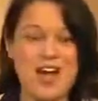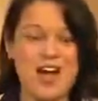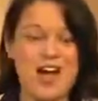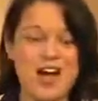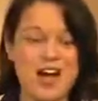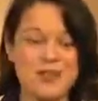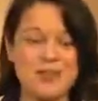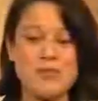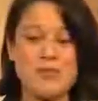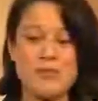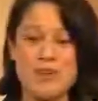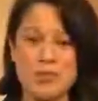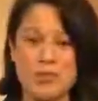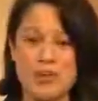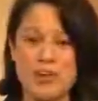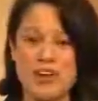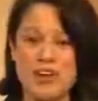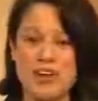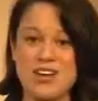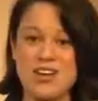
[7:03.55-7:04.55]
How
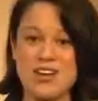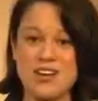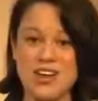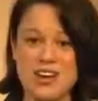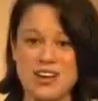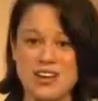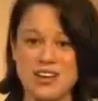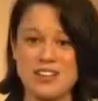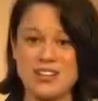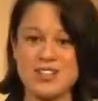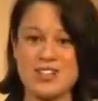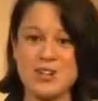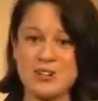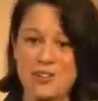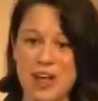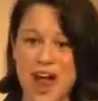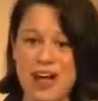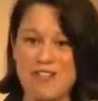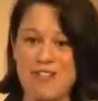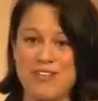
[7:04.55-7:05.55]
important is
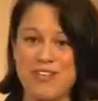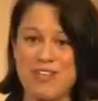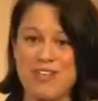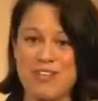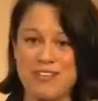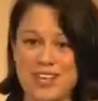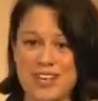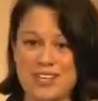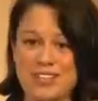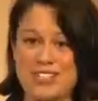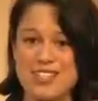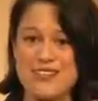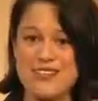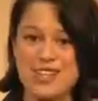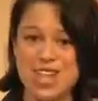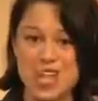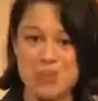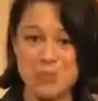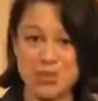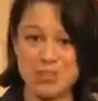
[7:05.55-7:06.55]
graphic
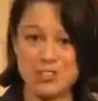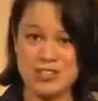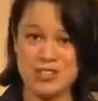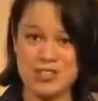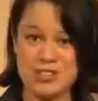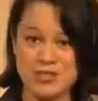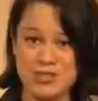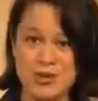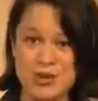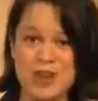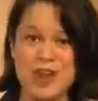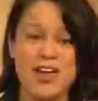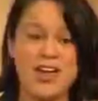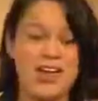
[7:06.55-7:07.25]
intensive gaming to you?